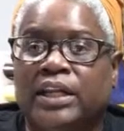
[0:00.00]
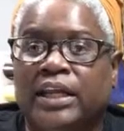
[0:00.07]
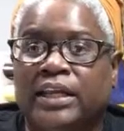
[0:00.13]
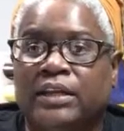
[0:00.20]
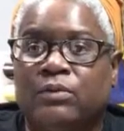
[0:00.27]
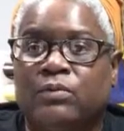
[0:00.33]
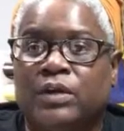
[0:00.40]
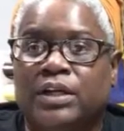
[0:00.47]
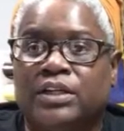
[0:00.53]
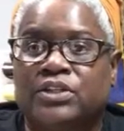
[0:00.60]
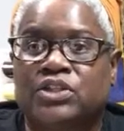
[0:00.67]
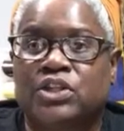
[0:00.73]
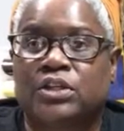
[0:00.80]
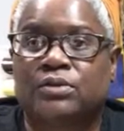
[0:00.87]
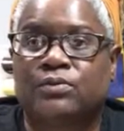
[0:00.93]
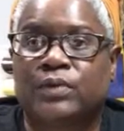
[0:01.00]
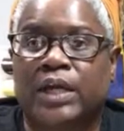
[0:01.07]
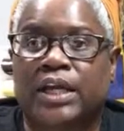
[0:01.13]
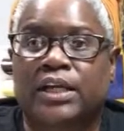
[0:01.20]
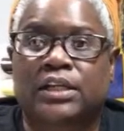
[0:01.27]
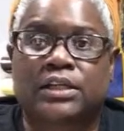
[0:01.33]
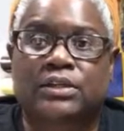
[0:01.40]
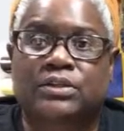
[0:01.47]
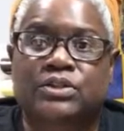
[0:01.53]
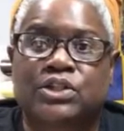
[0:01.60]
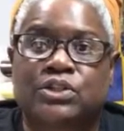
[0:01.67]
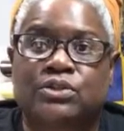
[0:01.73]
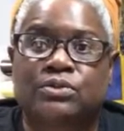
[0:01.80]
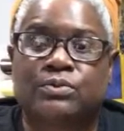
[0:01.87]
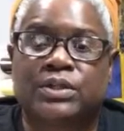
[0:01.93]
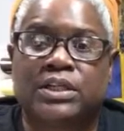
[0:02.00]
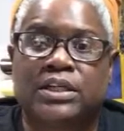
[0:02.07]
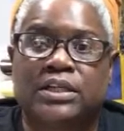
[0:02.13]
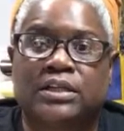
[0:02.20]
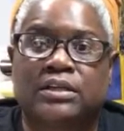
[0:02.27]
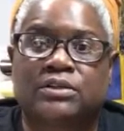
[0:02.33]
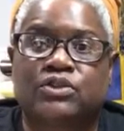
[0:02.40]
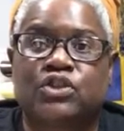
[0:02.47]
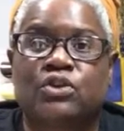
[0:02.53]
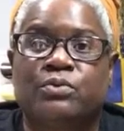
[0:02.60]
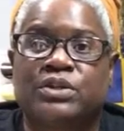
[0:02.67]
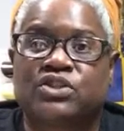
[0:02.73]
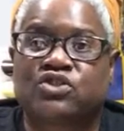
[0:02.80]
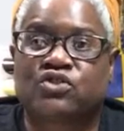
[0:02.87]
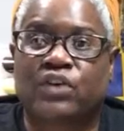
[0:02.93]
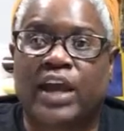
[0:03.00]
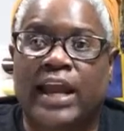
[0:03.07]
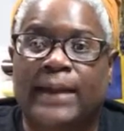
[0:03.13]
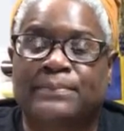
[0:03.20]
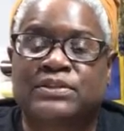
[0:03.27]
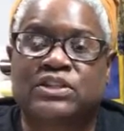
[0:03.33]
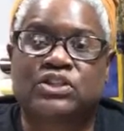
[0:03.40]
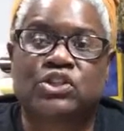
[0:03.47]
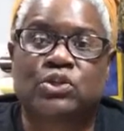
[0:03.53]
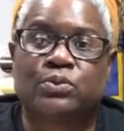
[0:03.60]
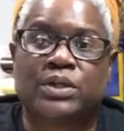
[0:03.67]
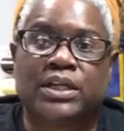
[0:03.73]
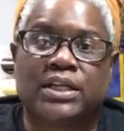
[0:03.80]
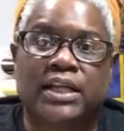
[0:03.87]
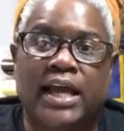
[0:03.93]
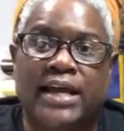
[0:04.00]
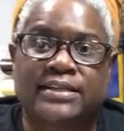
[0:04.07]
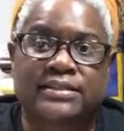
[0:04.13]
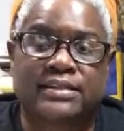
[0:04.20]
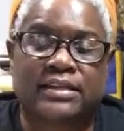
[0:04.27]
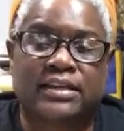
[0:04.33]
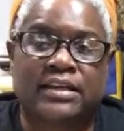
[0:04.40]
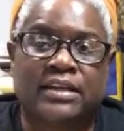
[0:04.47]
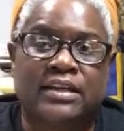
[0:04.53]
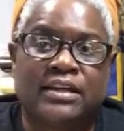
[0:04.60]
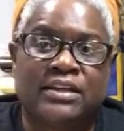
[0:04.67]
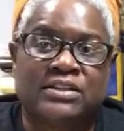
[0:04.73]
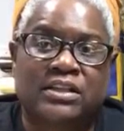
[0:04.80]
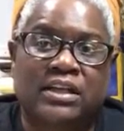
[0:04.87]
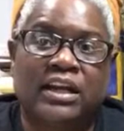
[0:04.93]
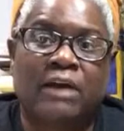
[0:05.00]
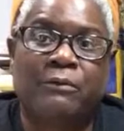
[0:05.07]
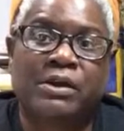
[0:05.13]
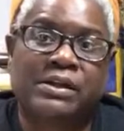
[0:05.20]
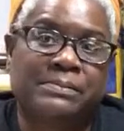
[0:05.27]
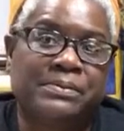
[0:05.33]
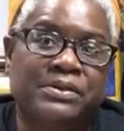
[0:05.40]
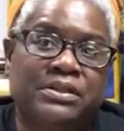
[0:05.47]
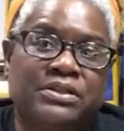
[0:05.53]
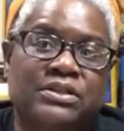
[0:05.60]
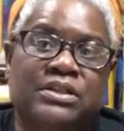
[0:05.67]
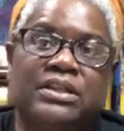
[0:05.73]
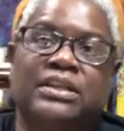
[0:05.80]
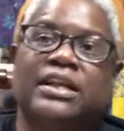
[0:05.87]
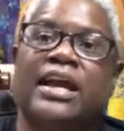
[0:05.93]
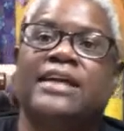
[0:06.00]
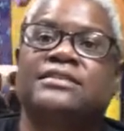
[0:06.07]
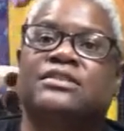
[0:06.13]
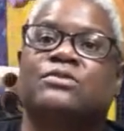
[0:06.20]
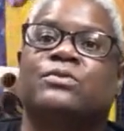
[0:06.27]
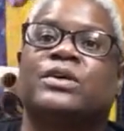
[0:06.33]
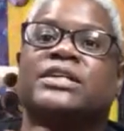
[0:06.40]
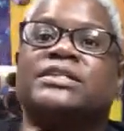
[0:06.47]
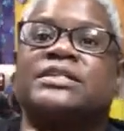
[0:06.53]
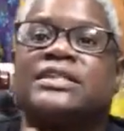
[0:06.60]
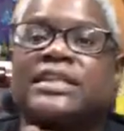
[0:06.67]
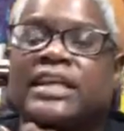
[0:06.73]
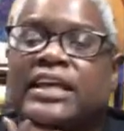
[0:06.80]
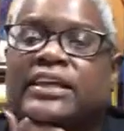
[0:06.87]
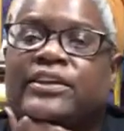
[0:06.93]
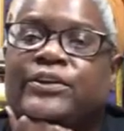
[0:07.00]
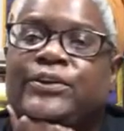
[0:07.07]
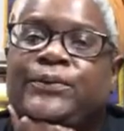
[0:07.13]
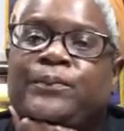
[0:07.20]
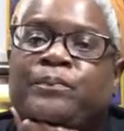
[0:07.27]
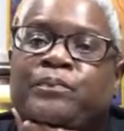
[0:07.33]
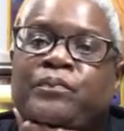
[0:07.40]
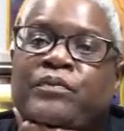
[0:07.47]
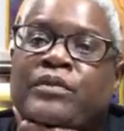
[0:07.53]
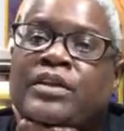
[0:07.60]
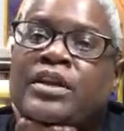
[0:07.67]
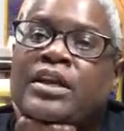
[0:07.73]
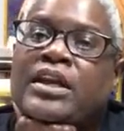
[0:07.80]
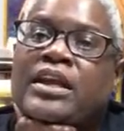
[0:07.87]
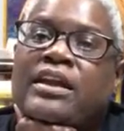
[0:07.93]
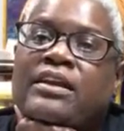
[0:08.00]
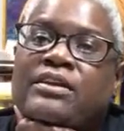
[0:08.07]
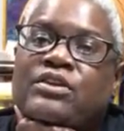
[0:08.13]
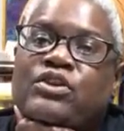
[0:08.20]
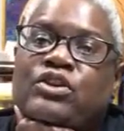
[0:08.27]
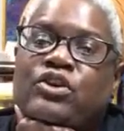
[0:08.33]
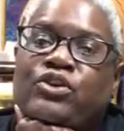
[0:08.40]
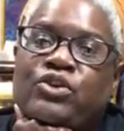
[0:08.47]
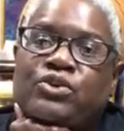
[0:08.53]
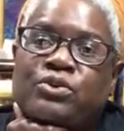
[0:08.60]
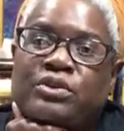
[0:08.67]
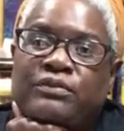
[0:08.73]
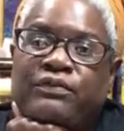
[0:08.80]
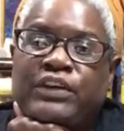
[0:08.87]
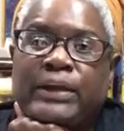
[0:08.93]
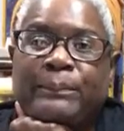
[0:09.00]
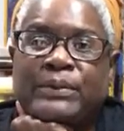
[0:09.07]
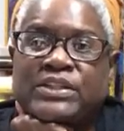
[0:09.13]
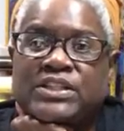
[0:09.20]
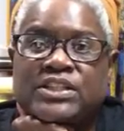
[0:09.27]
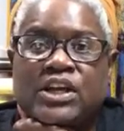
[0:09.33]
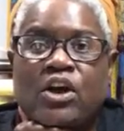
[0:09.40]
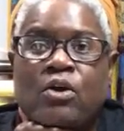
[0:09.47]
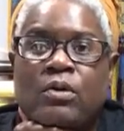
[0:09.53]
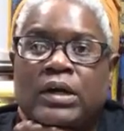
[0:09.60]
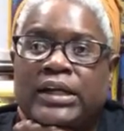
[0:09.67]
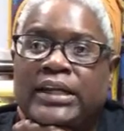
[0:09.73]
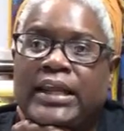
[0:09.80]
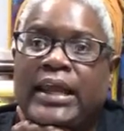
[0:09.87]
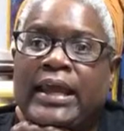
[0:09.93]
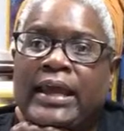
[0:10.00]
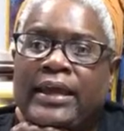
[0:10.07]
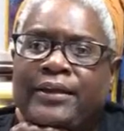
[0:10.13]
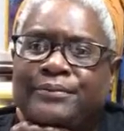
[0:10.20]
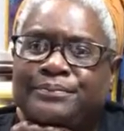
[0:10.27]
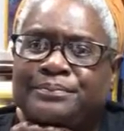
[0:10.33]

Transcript: lady wanted two regular, two with, two with straps and two with elastic. So then I went to put the elastic ones together. And, you know, you do the flip and sew on that.